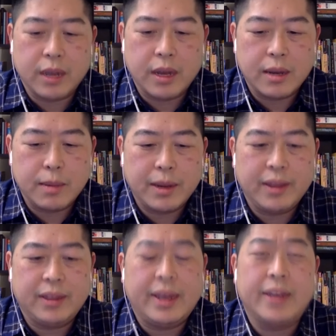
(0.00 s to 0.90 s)
Uh, but I
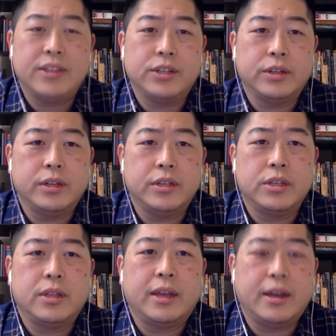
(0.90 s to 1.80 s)
think the answer
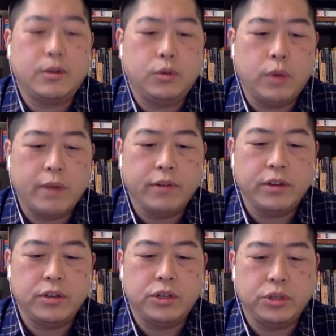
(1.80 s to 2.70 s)
is that whoever
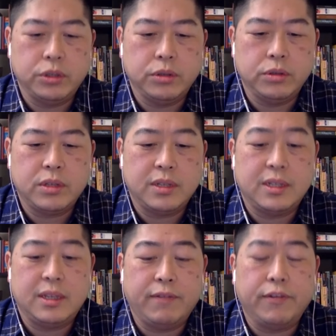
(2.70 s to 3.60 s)
you choose to
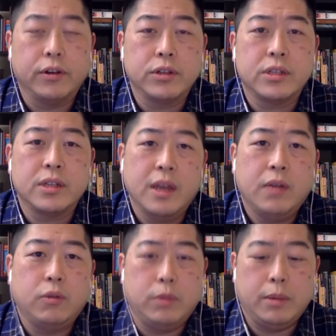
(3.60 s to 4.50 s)
see first
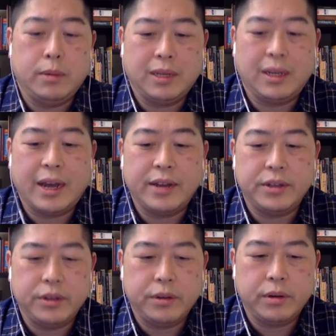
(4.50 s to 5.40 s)
will be able to guide
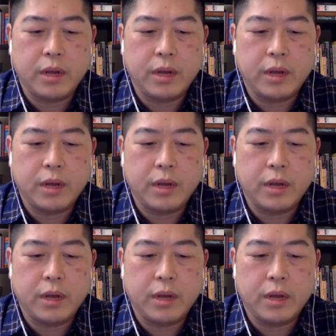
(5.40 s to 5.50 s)
you.